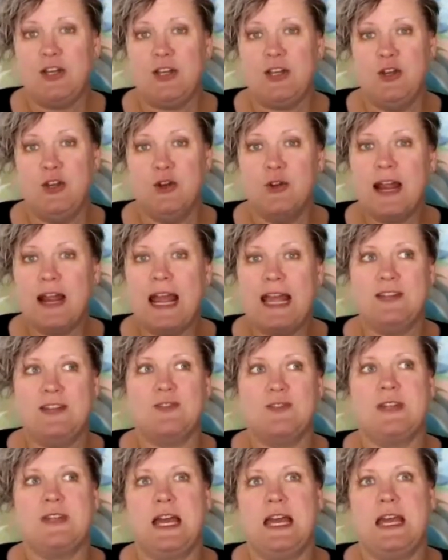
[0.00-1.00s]
Your
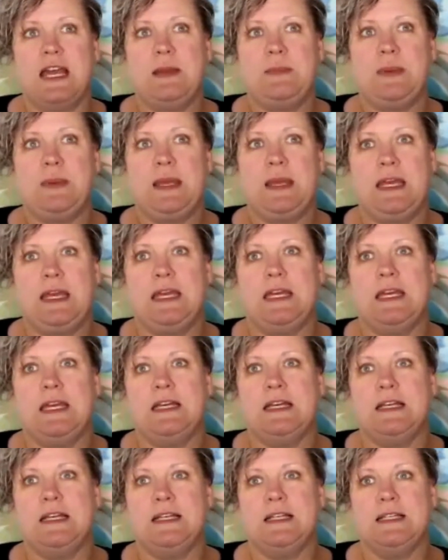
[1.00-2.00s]
endotype
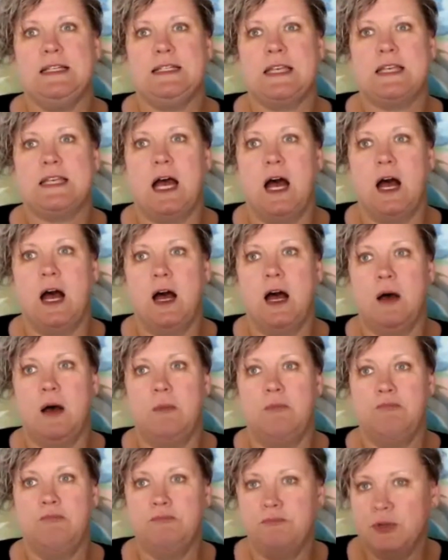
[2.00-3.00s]
is
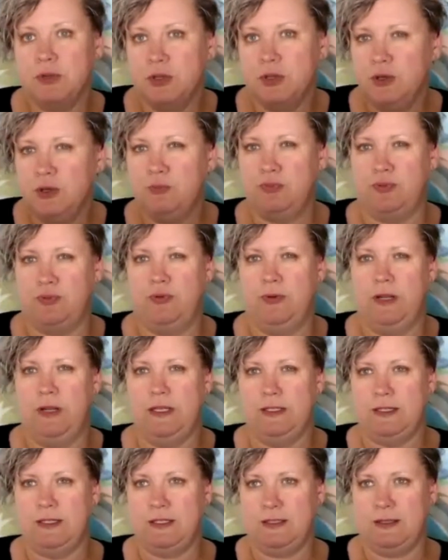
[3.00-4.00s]
a
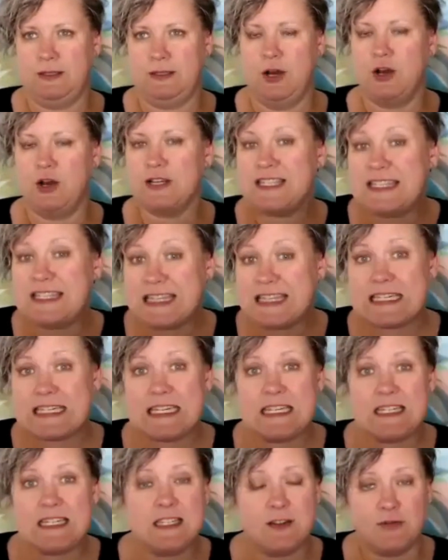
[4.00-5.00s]
blueprint. There are
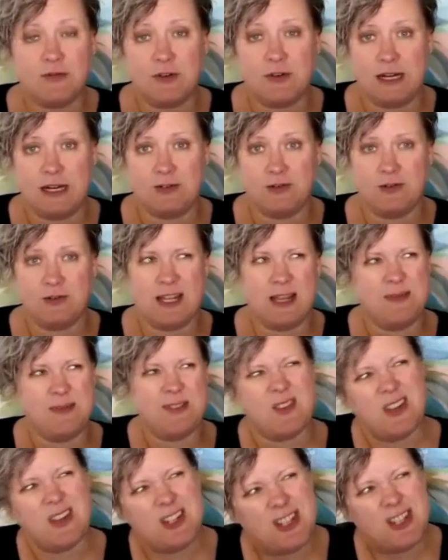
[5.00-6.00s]
16 different endotypes,
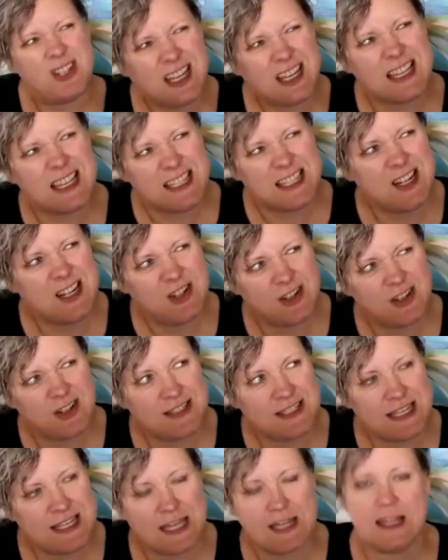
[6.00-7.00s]
so guess I
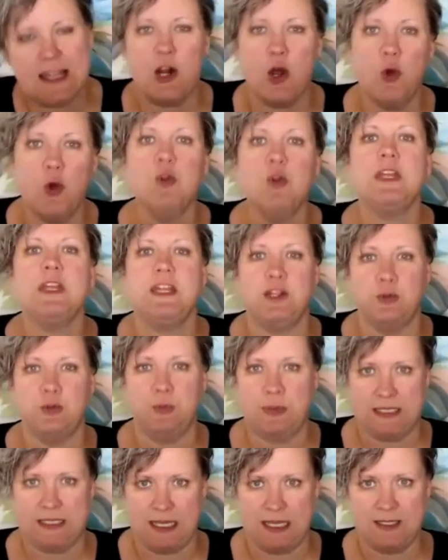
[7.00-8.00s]
shouldn't say that only you
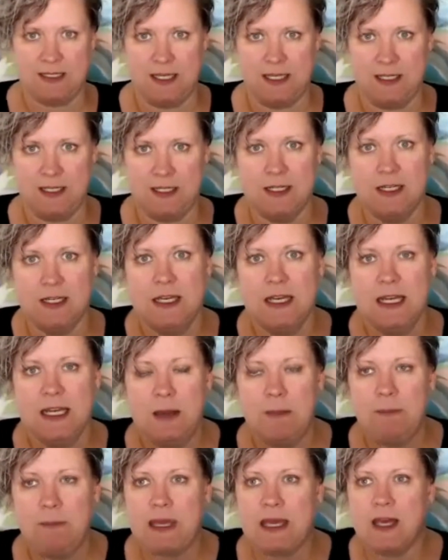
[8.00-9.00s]
possess it
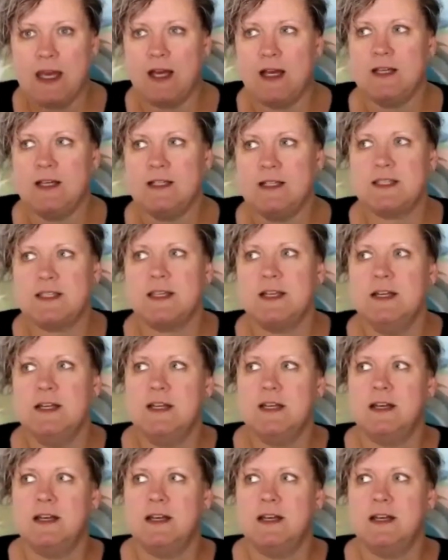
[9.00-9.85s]
because